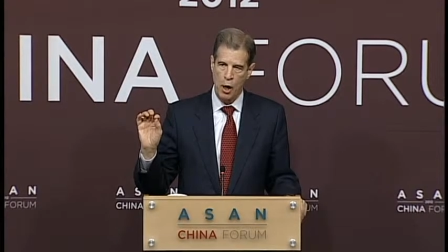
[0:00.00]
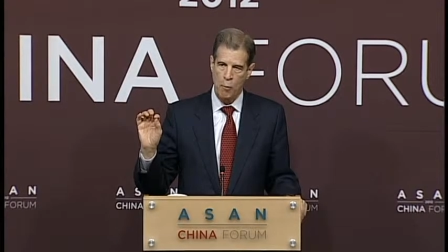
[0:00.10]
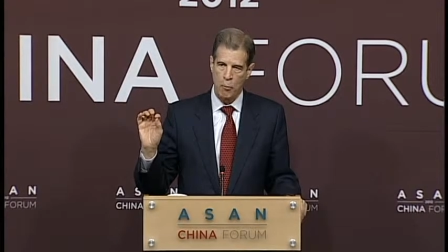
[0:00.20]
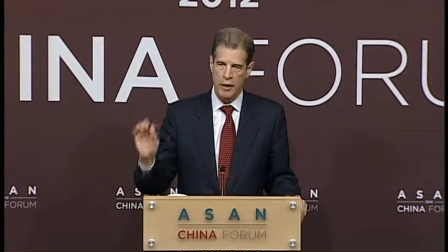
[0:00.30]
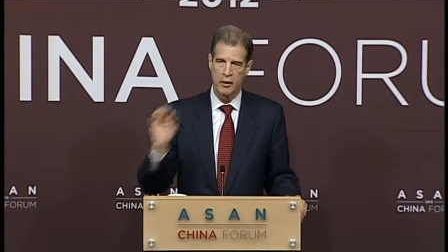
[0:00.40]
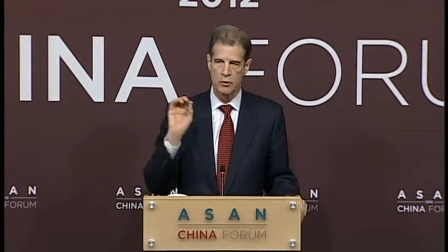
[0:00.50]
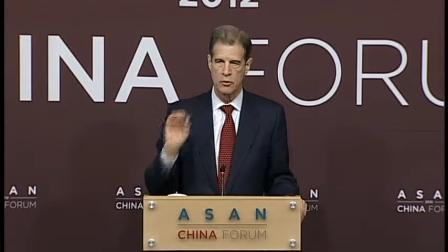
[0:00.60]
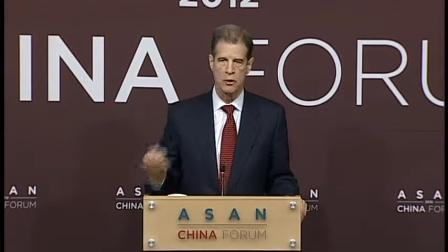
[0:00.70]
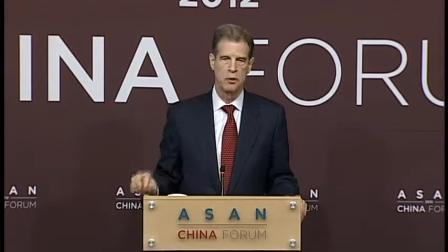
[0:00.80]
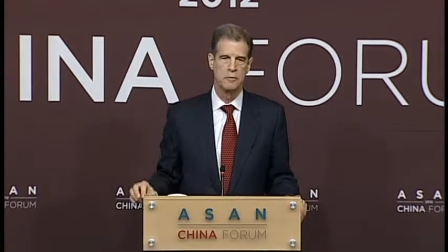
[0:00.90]
My
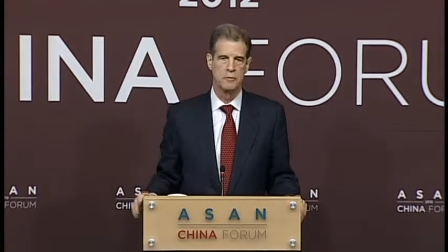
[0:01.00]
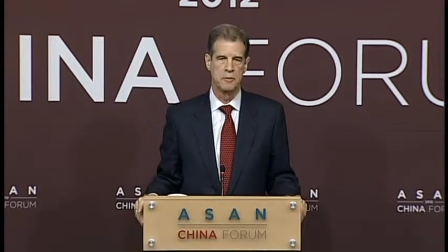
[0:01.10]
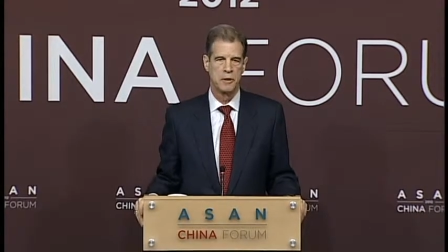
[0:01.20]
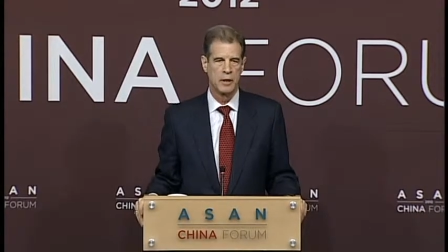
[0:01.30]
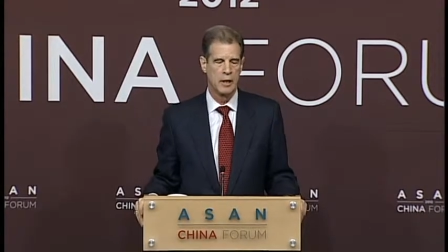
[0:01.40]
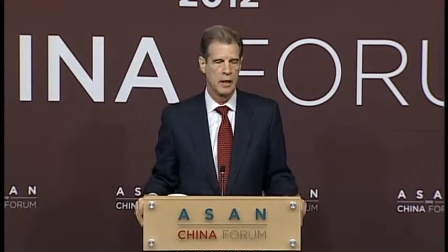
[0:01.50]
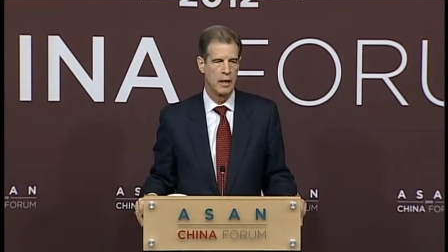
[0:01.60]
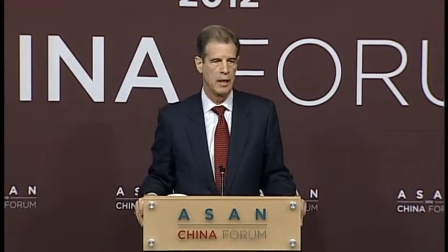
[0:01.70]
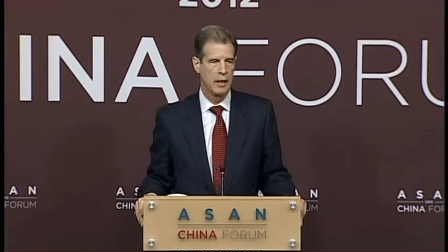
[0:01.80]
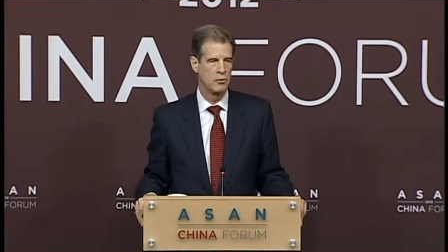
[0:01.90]
concern
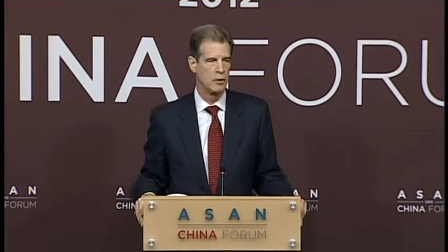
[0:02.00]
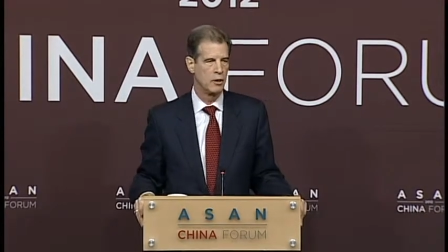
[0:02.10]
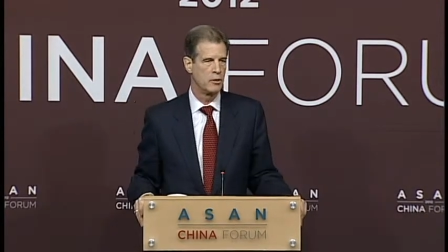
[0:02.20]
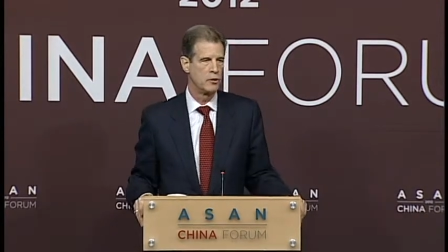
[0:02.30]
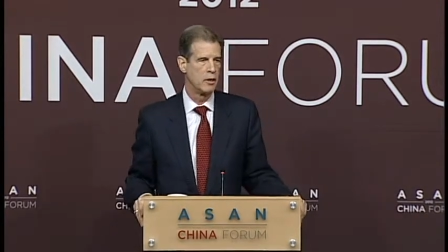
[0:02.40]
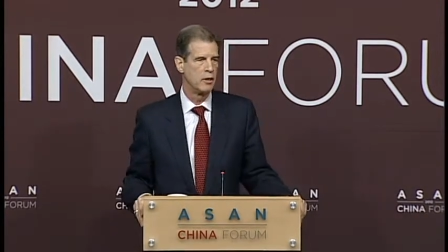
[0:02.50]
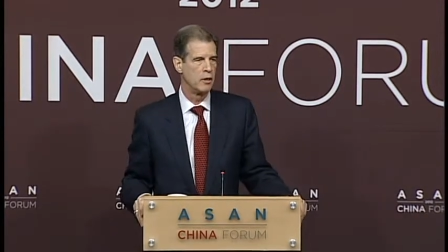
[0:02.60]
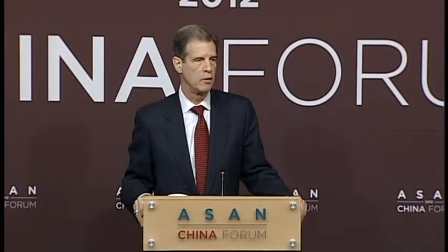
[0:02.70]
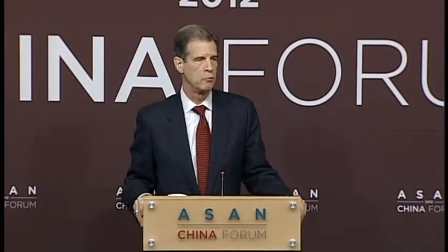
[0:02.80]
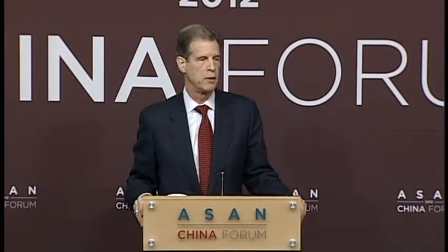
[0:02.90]
is that this era
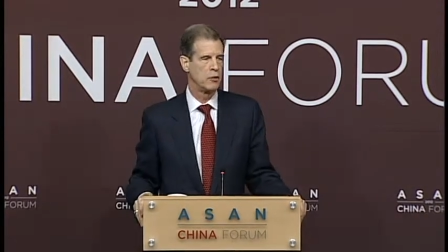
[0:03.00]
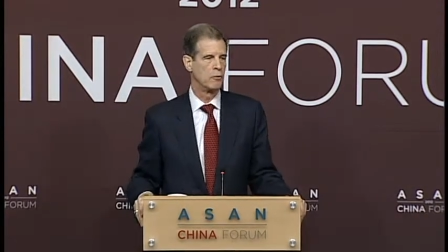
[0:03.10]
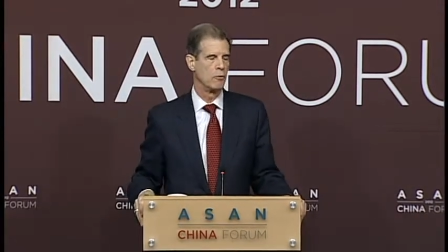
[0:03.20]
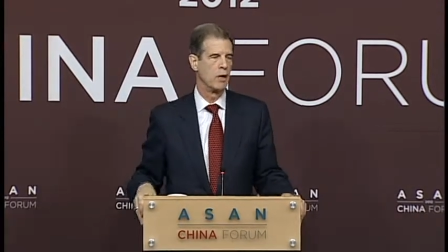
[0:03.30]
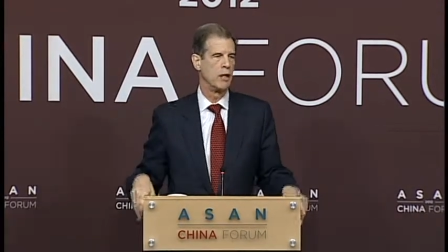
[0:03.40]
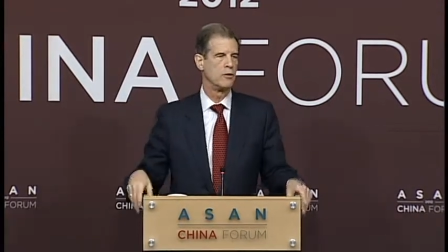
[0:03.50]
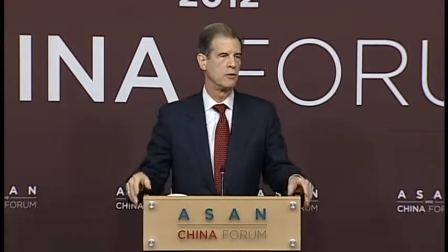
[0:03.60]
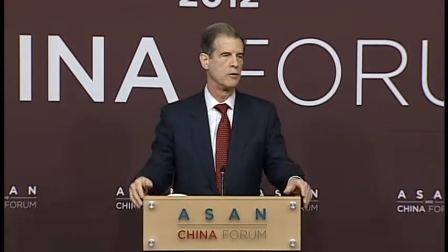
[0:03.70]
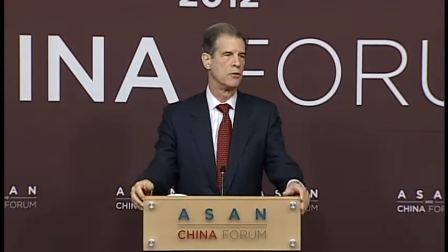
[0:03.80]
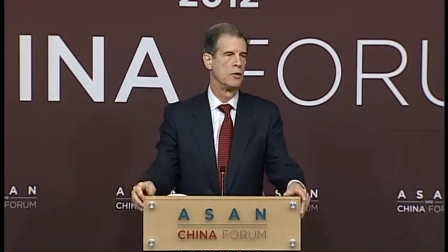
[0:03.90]
of peaceful
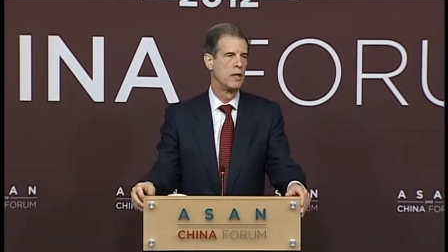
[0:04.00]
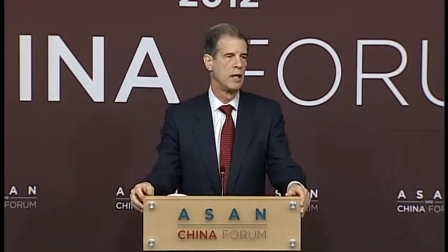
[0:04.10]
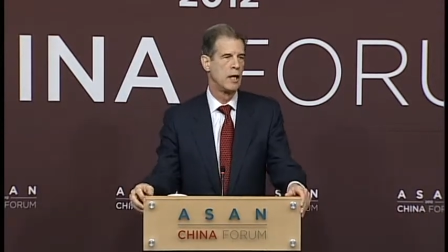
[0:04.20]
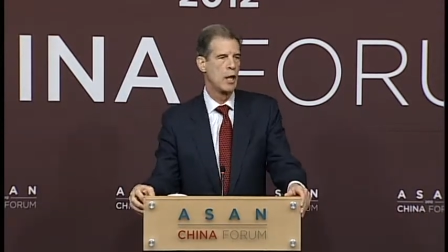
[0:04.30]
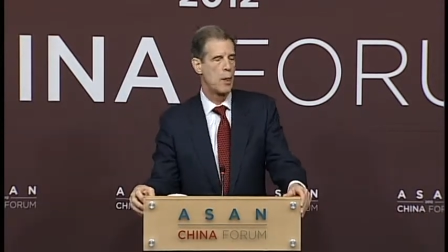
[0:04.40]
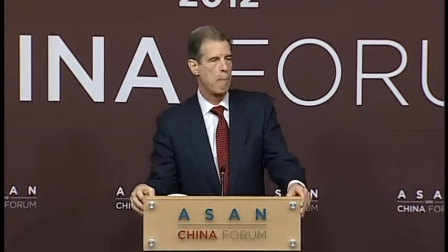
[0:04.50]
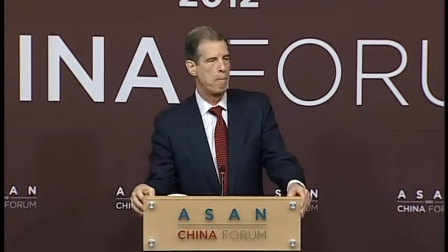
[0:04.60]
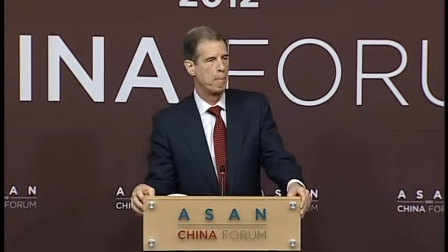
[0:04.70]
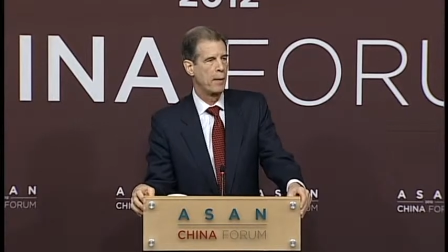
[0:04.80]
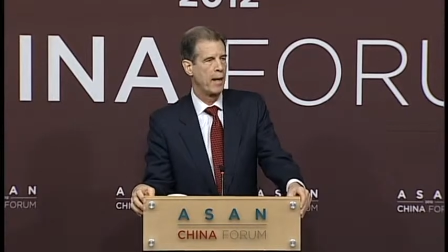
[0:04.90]
rises
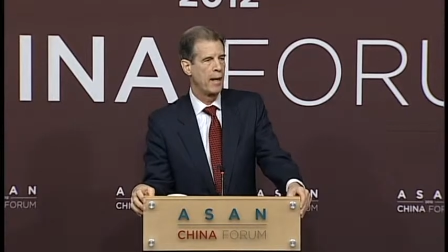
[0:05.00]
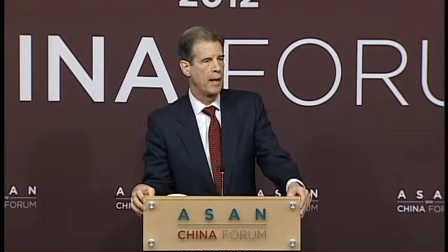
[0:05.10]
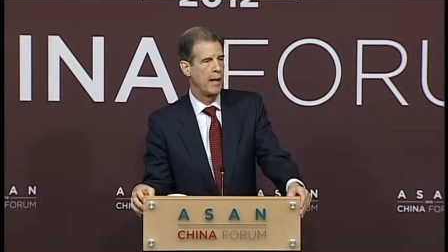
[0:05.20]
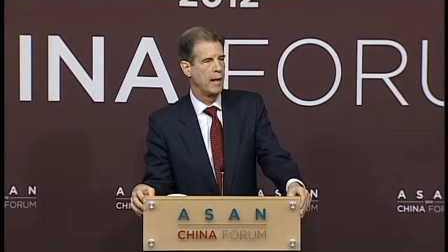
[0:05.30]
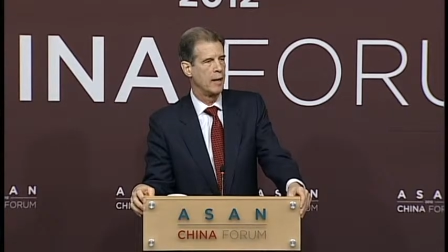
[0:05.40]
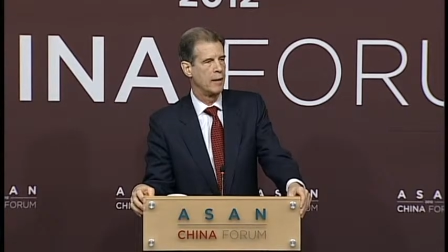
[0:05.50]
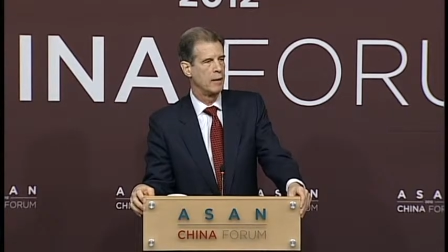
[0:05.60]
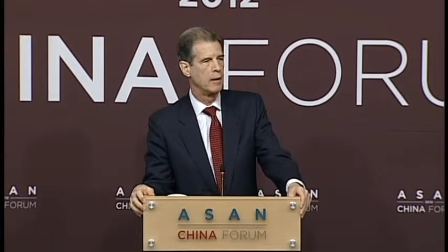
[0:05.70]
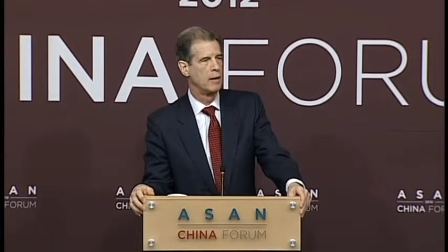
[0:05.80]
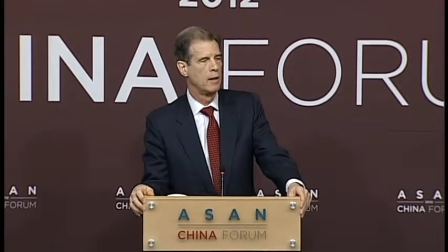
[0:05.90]
and
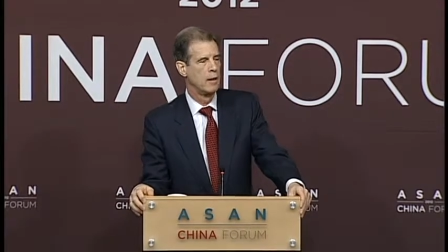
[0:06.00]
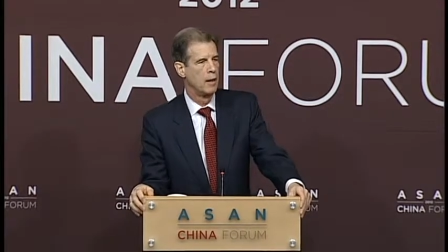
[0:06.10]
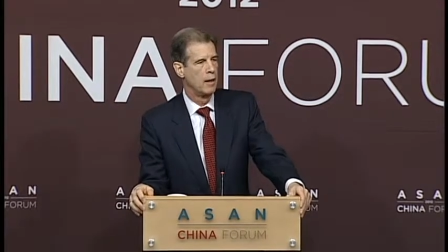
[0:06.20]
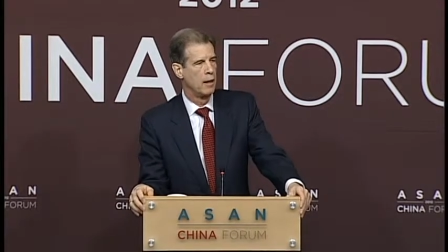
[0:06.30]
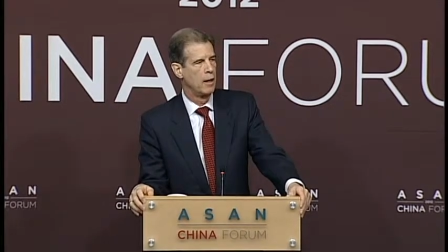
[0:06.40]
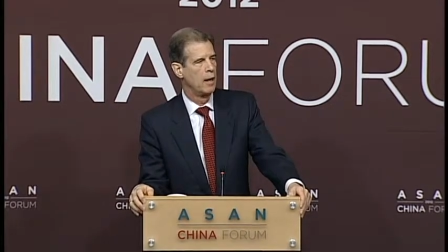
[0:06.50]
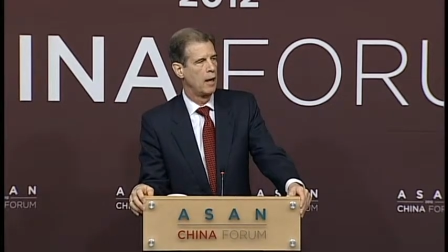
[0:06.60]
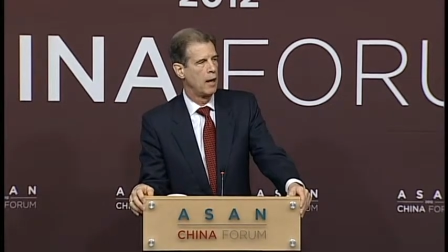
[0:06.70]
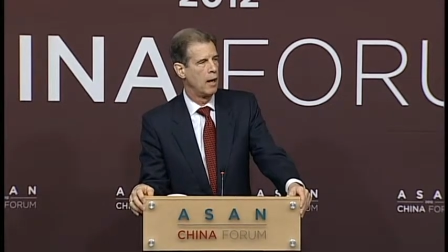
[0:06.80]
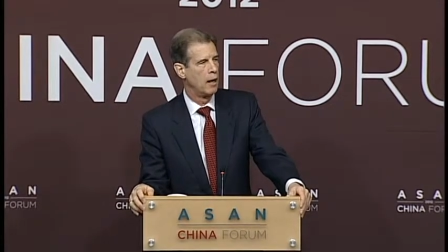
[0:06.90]

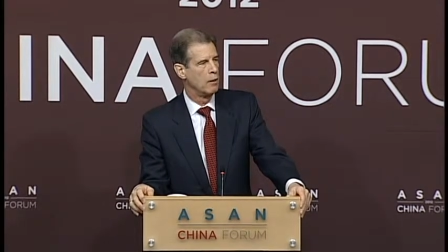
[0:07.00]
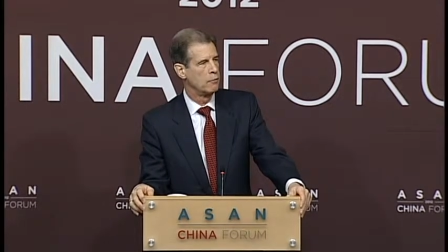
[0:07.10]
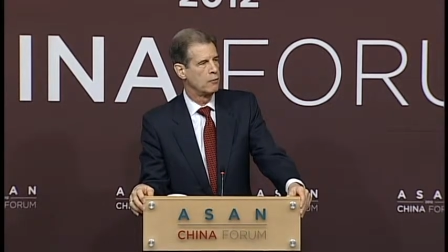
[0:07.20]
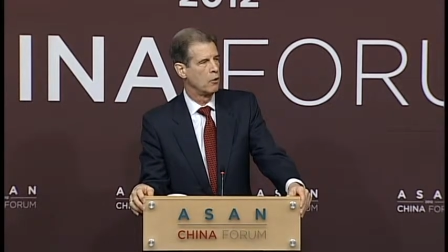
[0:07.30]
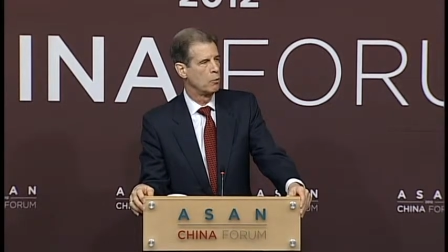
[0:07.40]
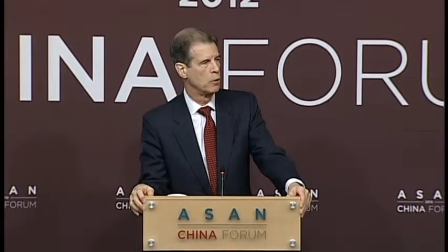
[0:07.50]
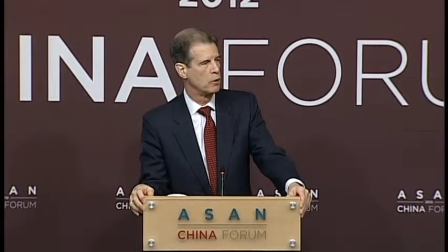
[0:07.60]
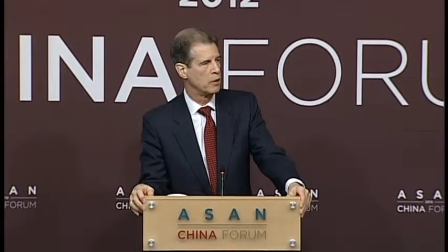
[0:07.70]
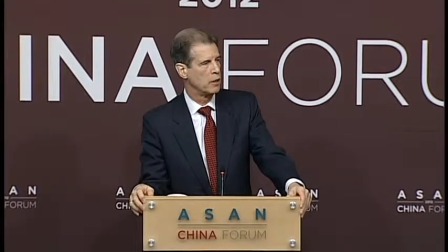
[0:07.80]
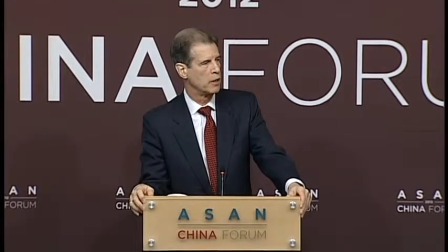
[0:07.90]

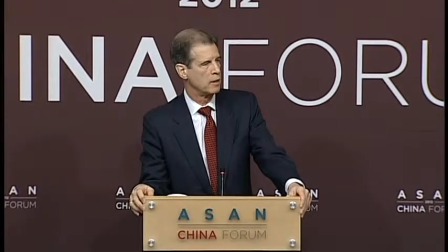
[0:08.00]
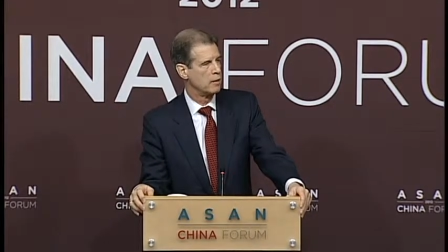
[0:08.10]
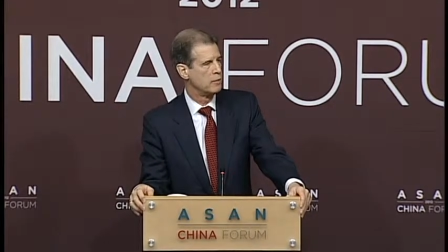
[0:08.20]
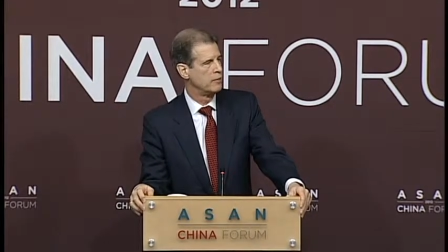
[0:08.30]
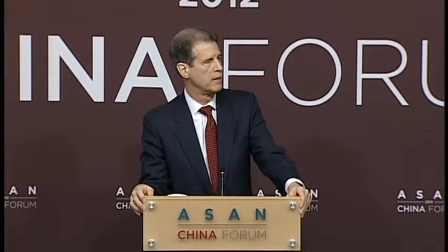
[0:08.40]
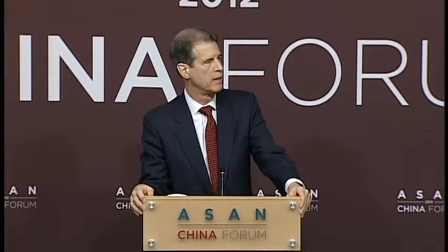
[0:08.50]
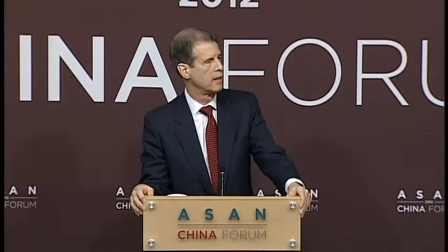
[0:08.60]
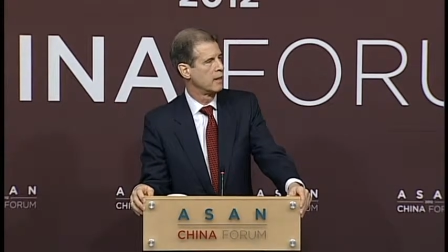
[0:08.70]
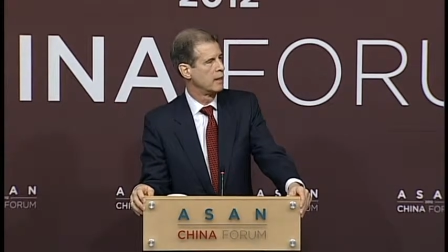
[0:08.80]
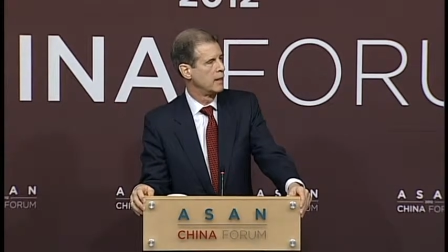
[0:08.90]
forward-looking good feeling